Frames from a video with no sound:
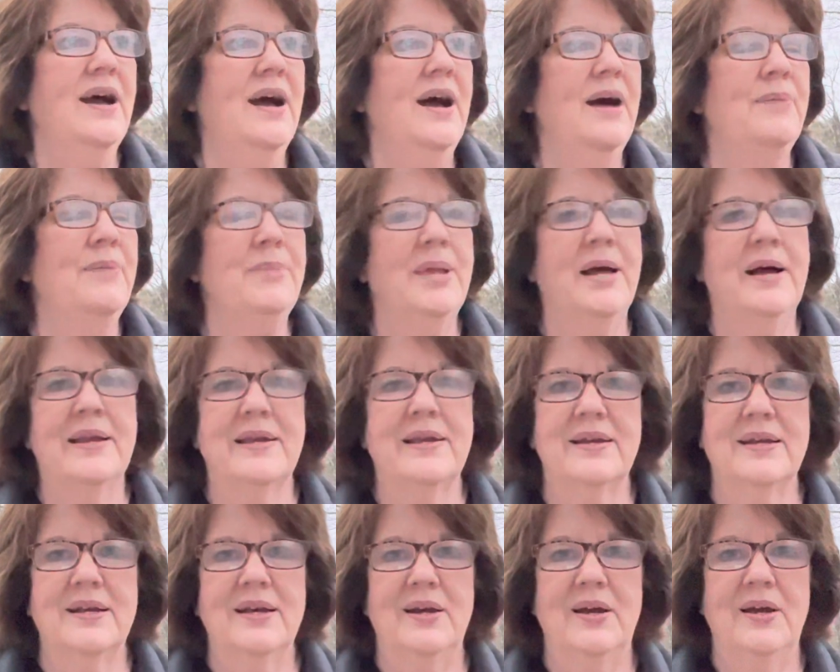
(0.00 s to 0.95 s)
I'm like,
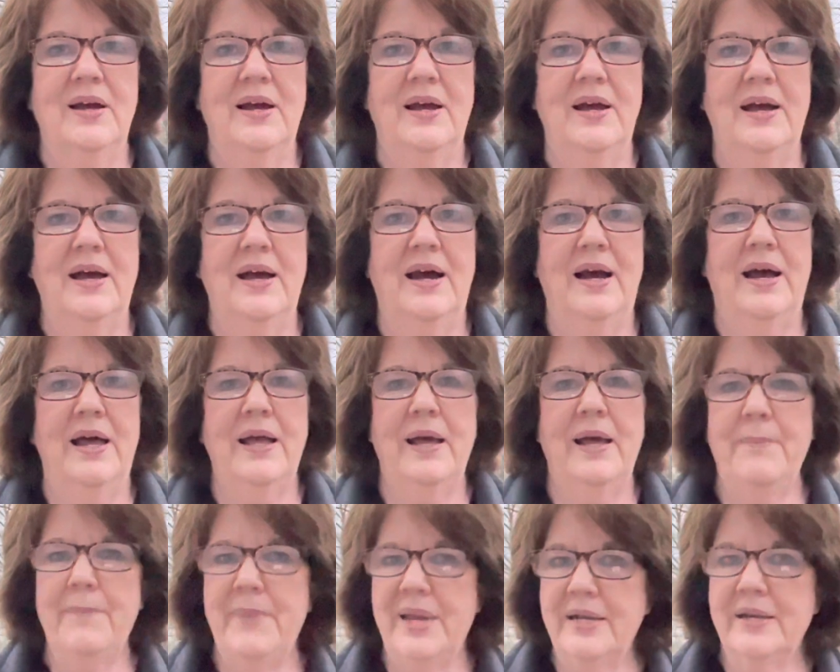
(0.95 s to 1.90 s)

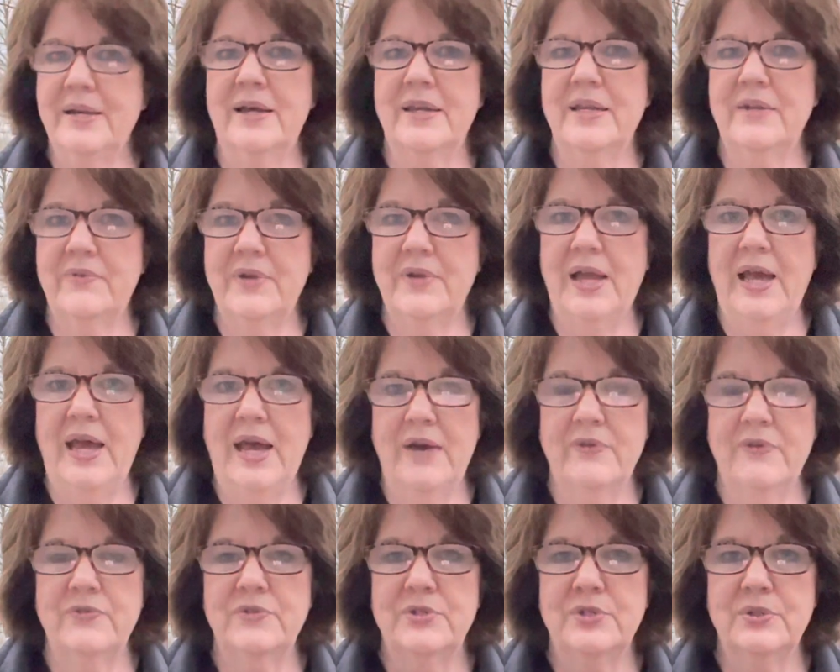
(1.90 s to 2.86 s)
I may not even
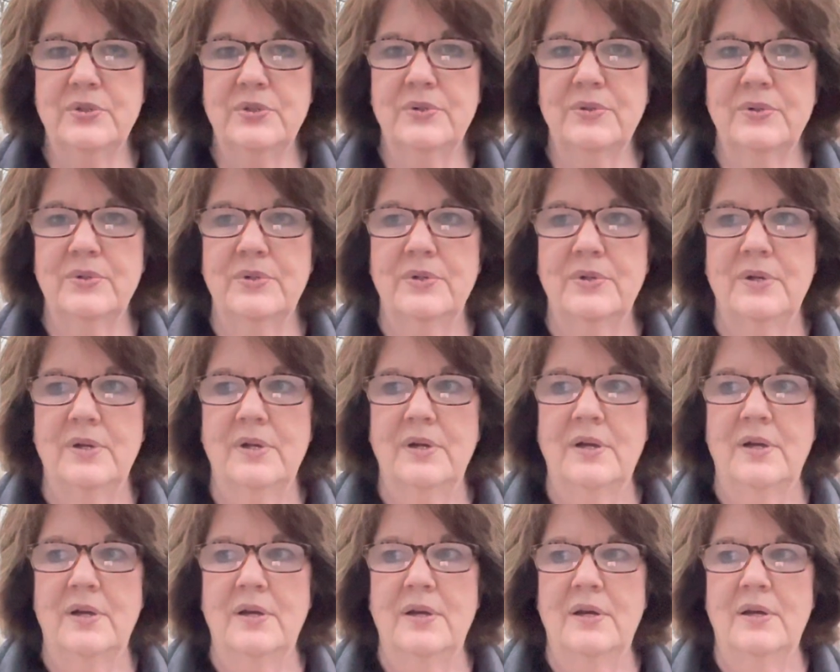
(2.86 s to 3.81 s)
have to
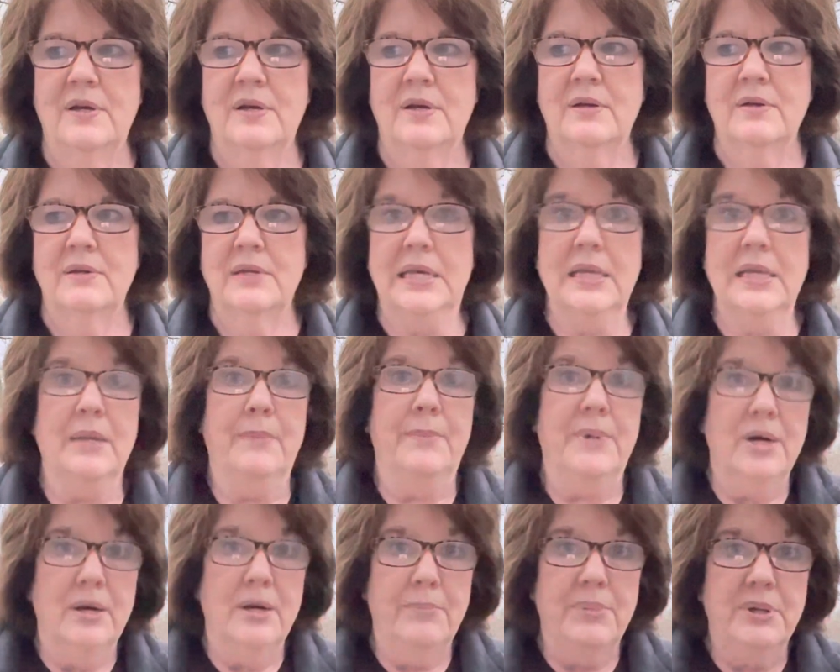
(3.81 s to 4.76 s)
heal them
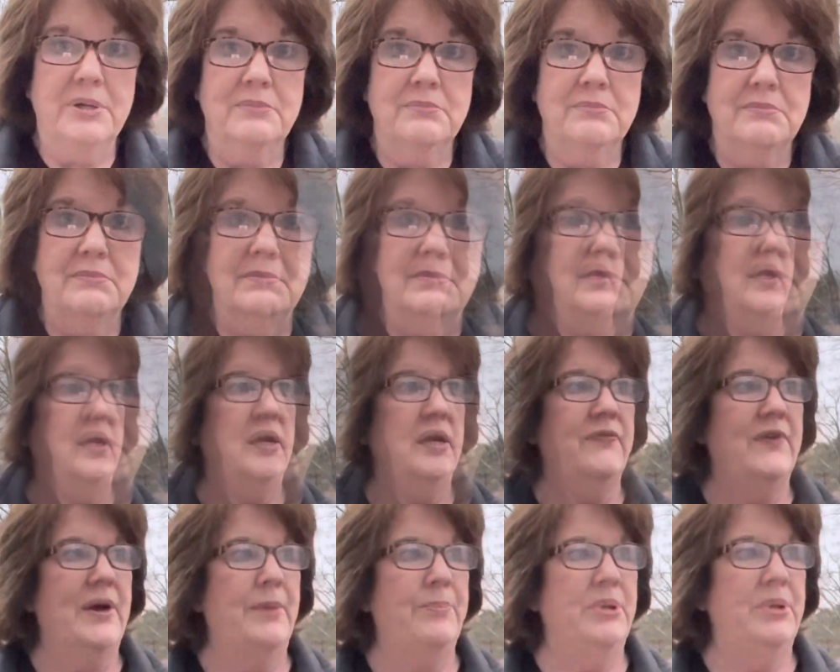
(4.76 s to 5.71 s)
up.
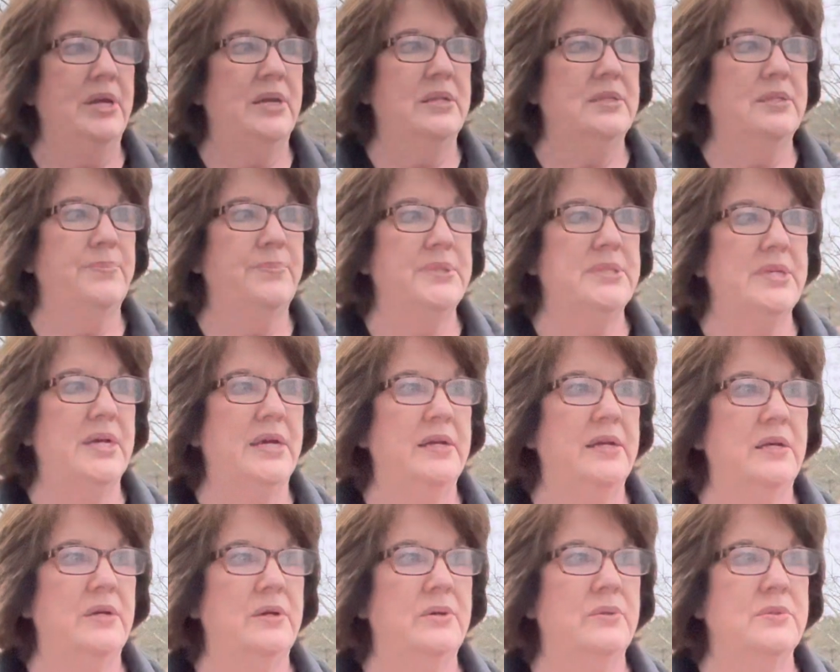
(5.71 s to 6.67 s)
If I plant the
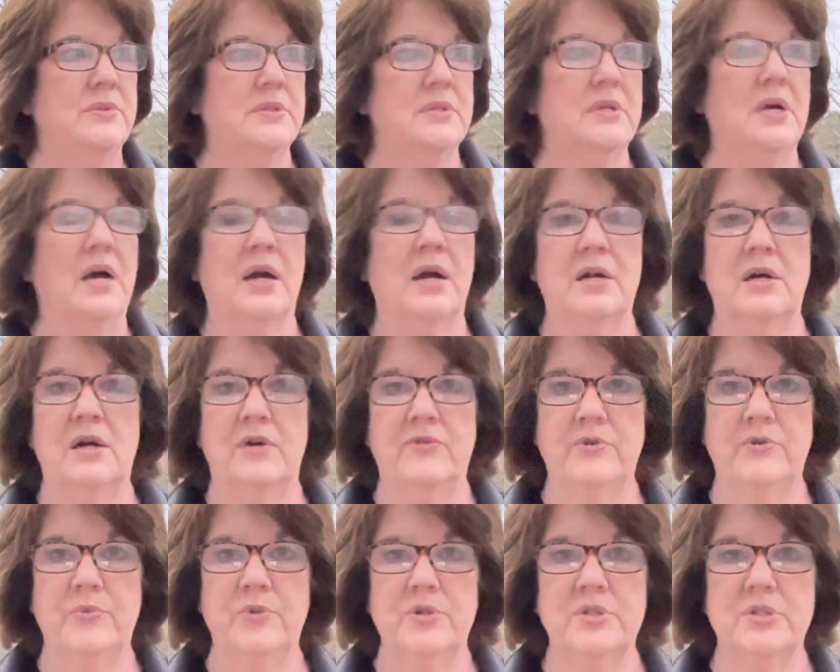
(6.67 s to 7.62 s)
potatoes, I cover
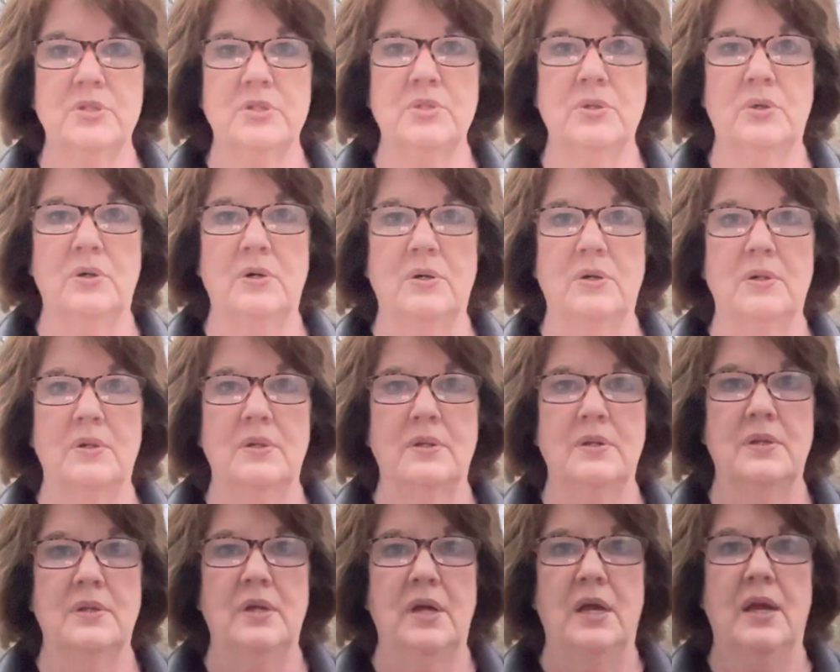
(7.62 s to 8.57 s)
them with the soil,
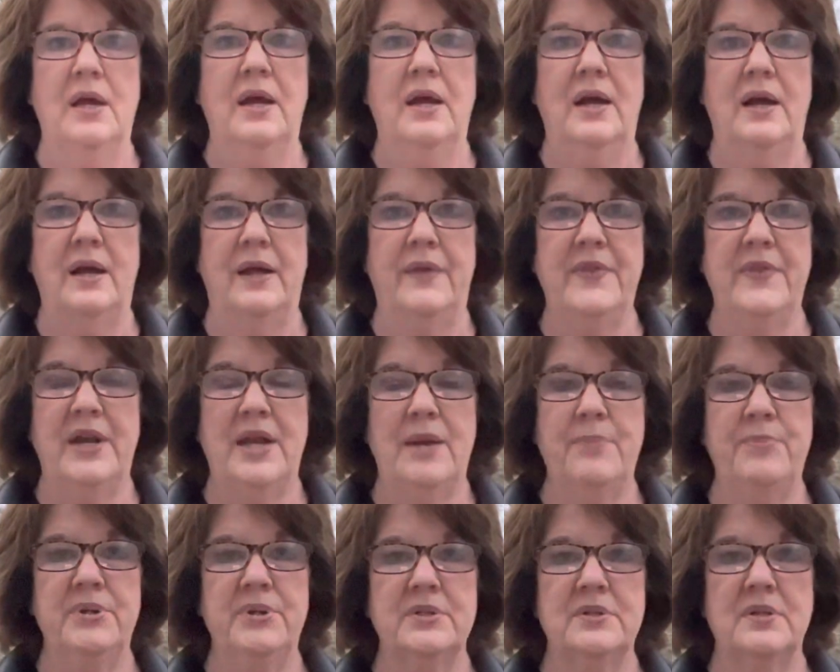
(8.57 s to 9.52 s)
and then I
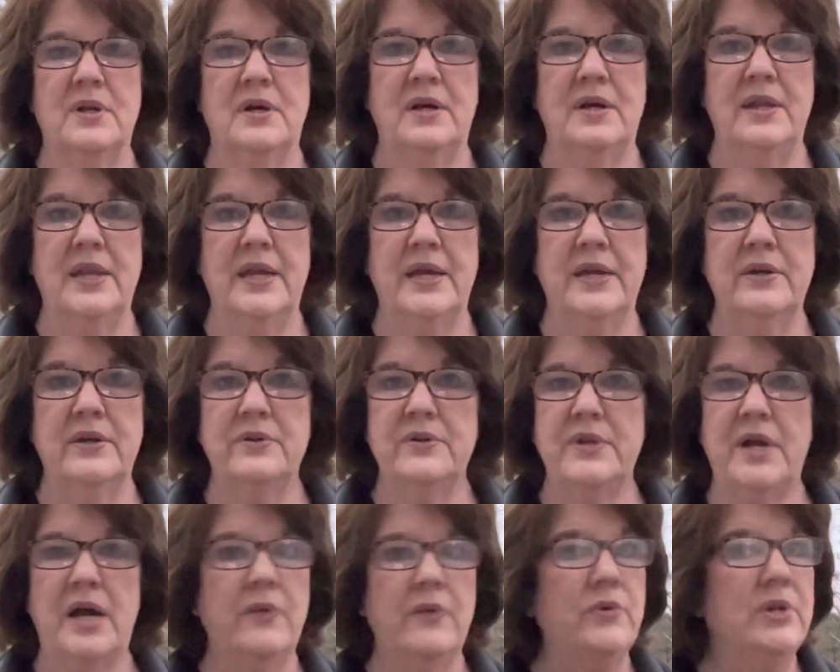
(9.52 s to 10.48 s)
put a layer,
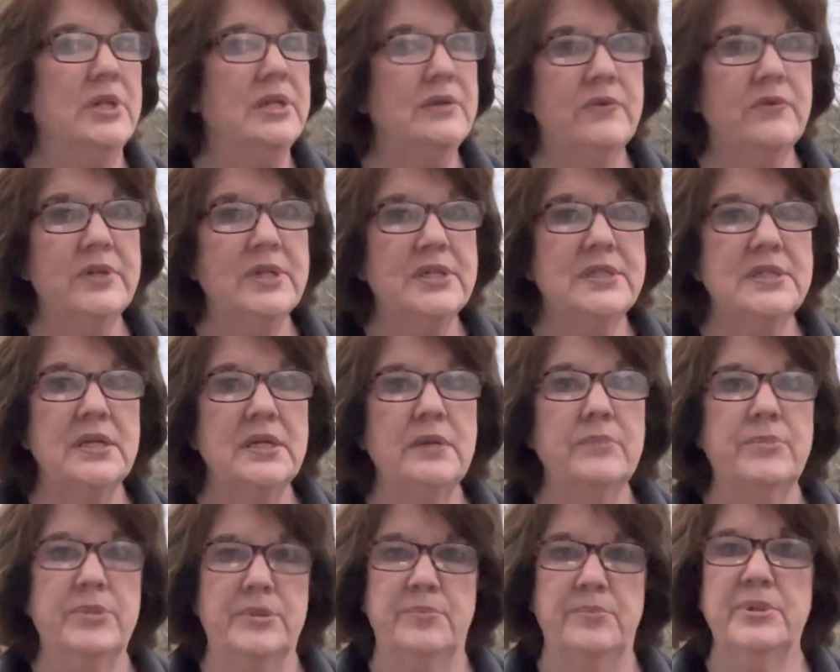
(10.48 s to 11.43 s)
not really, really
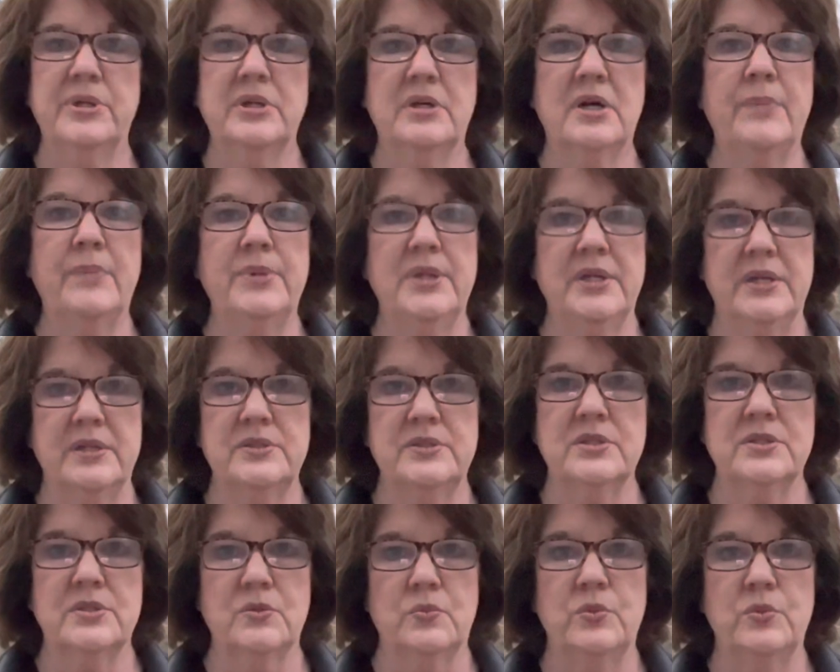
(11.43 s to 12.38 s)
deep, but a couple of
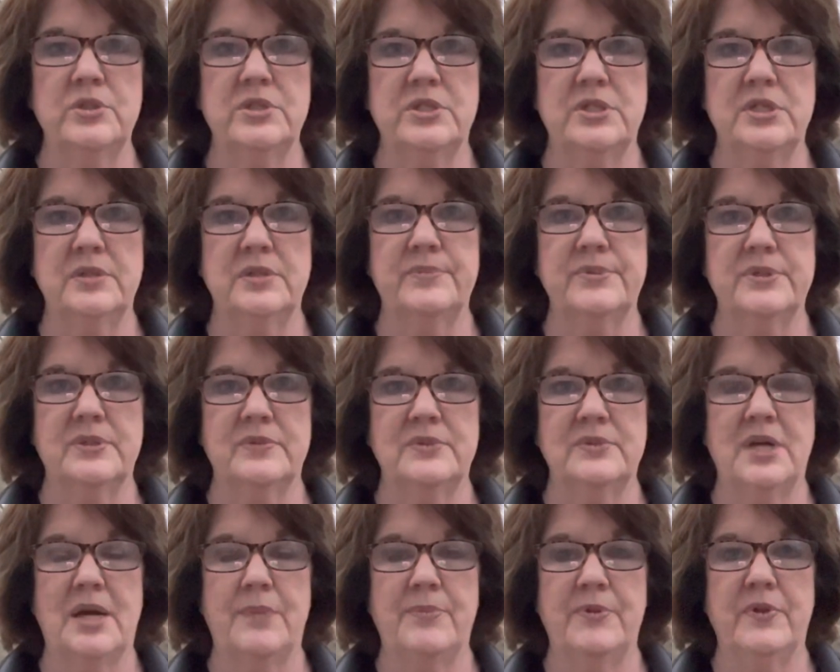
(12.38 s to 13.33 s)
inches of wood chips on
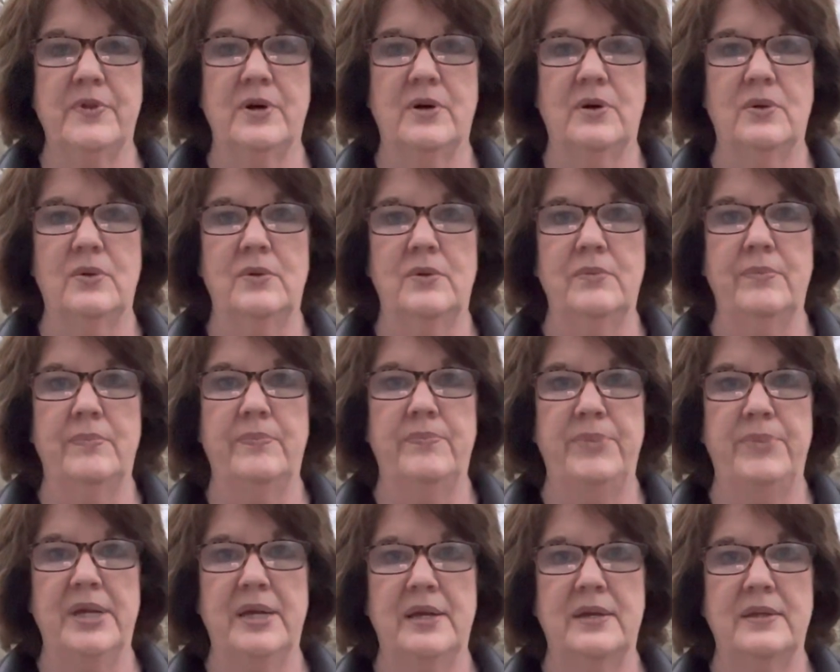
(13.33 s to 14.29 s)
top of the whole
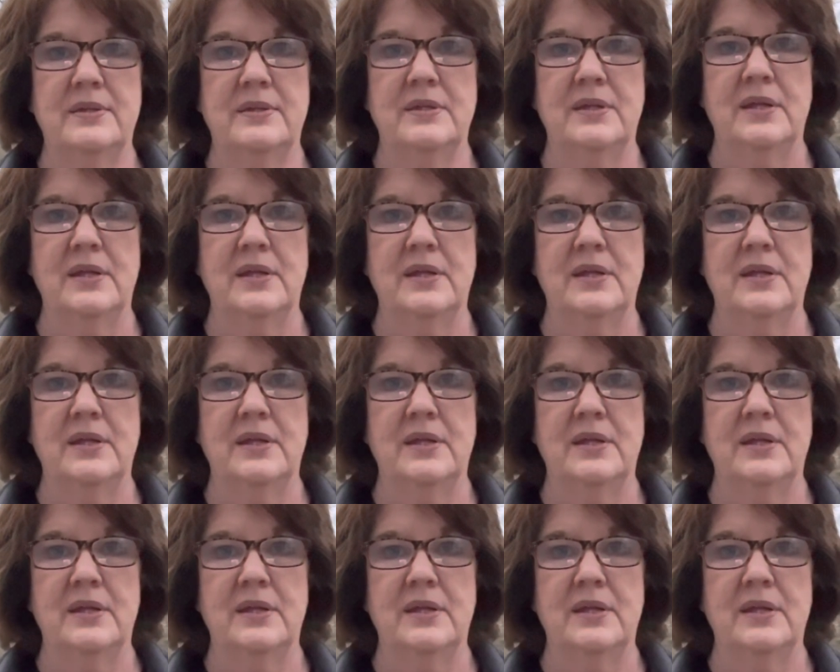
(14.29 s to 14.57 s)
bed.